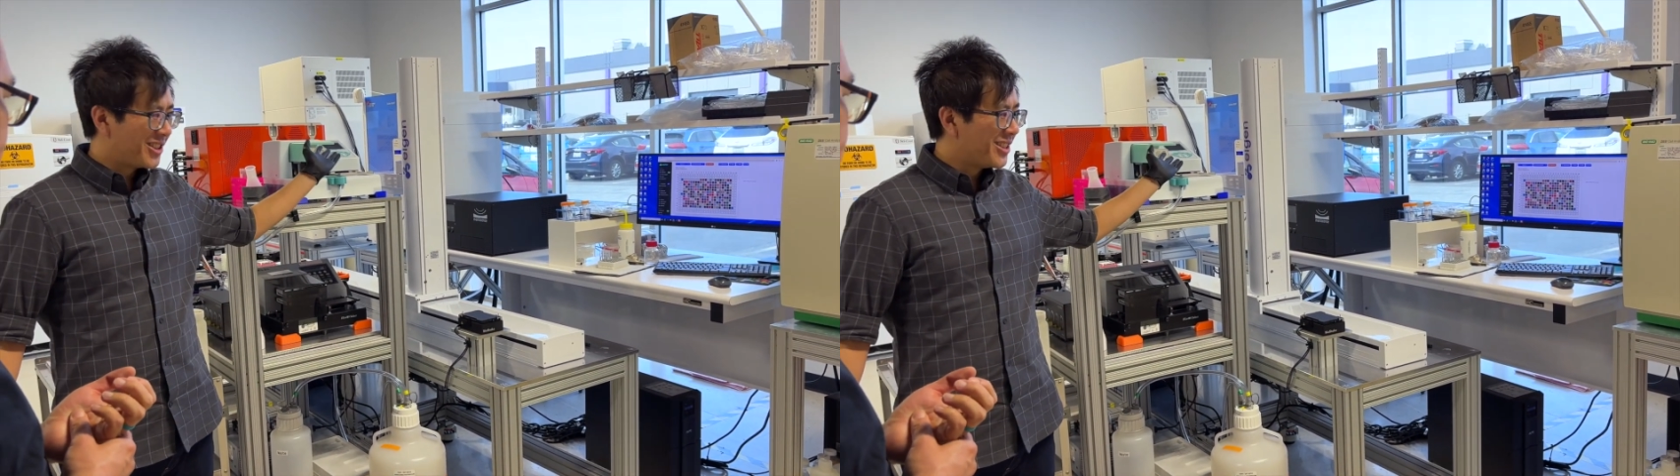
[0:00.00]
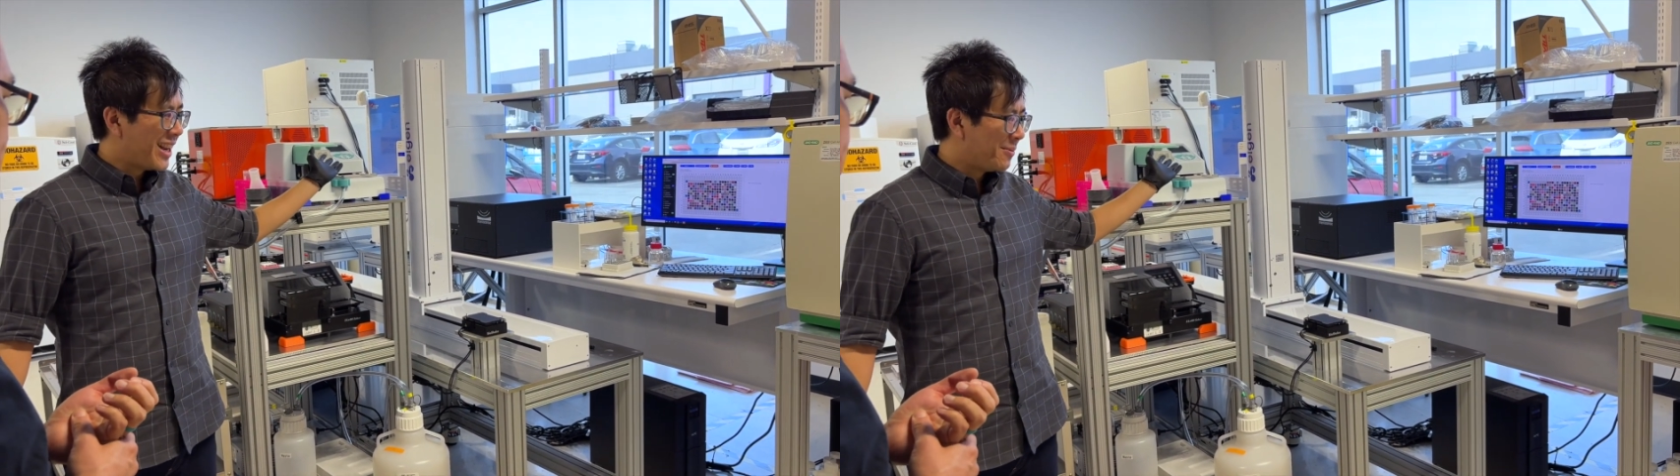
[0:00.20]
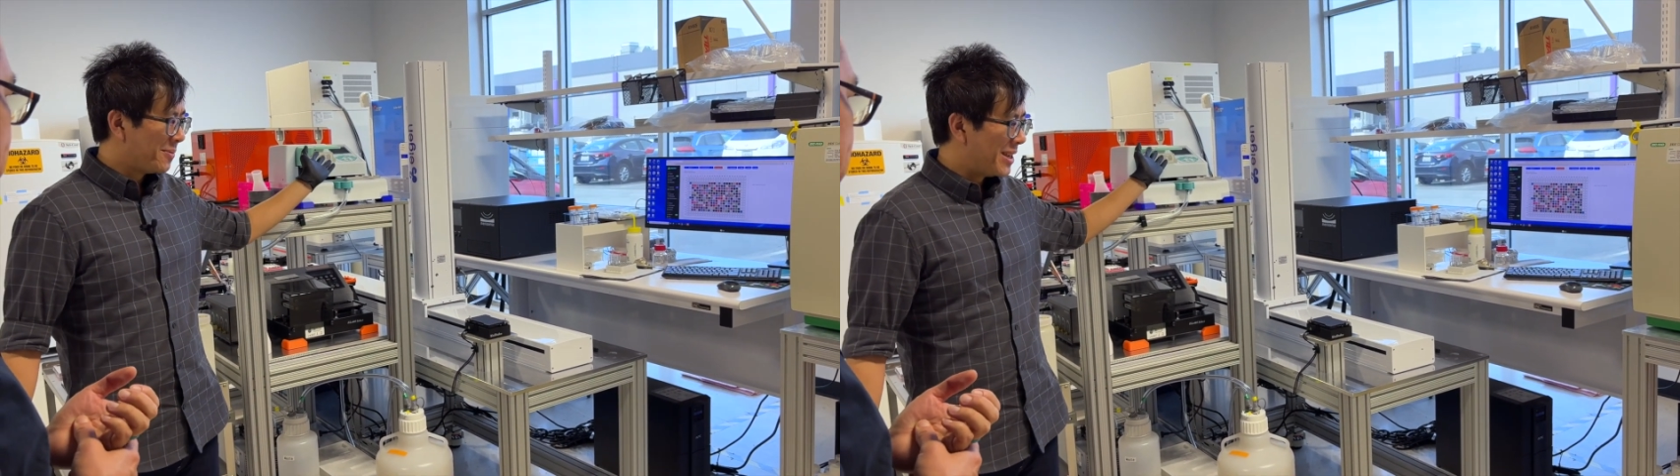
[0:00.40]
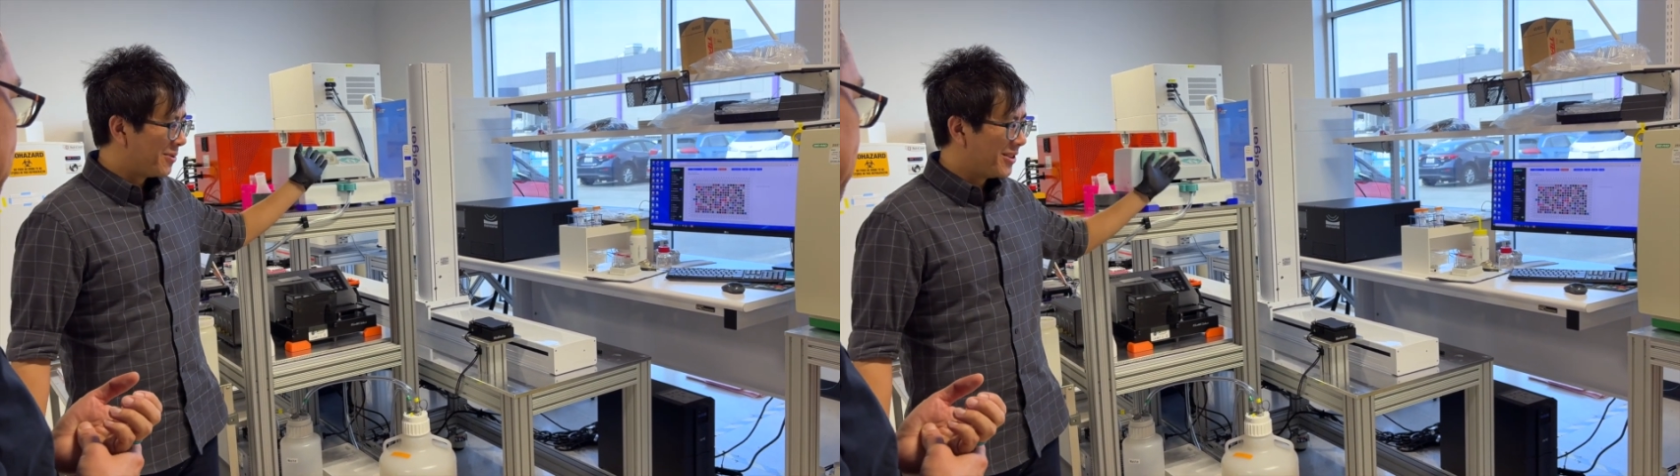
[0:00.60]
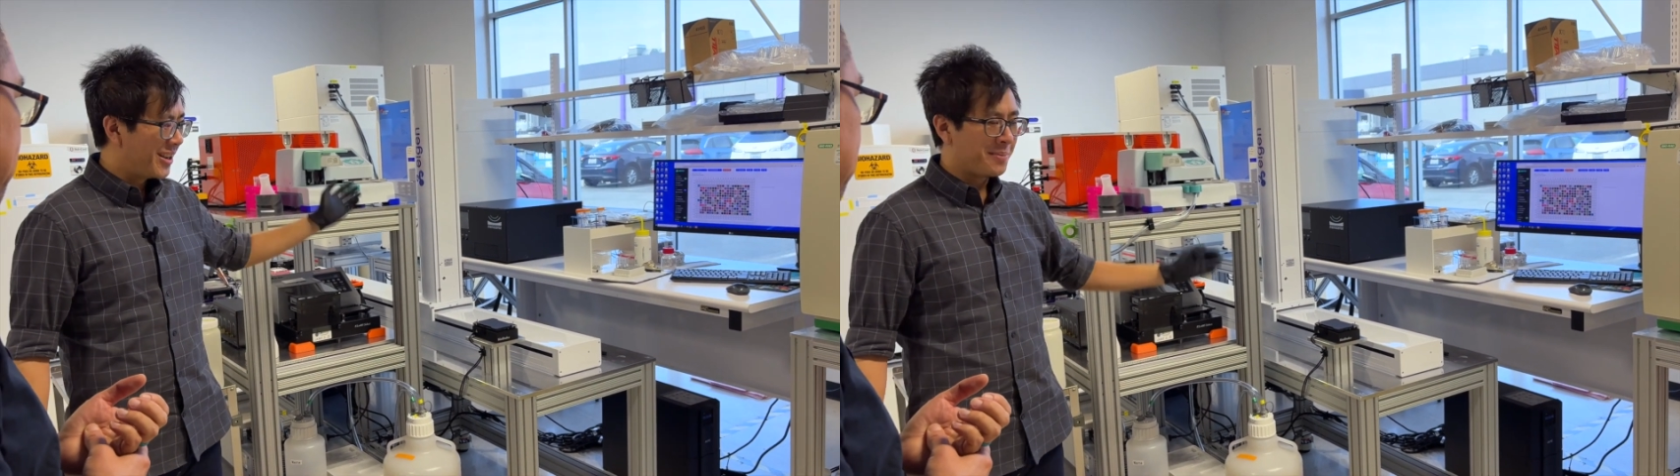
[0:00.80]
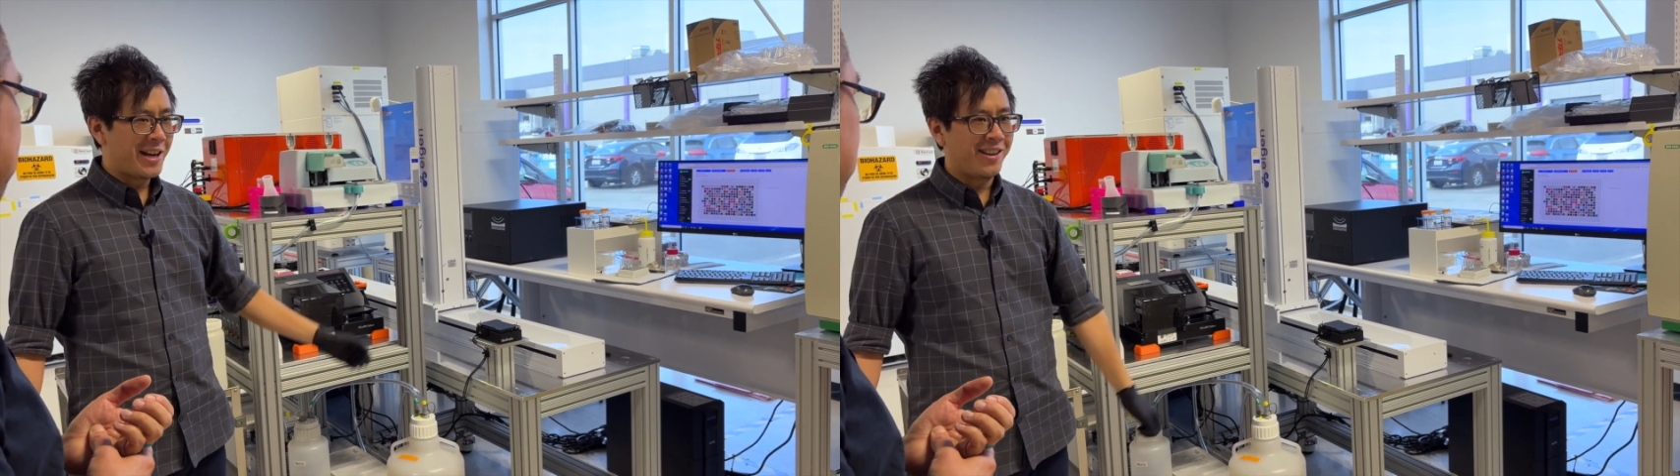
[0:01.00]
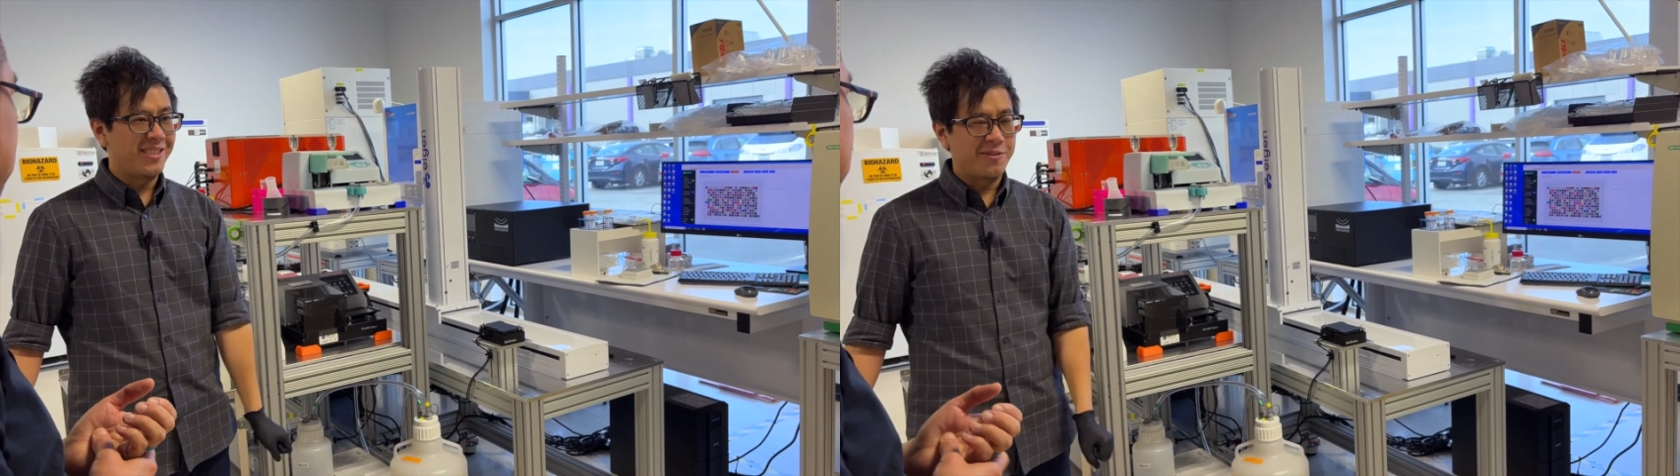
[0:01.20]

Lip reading: of the time when people think about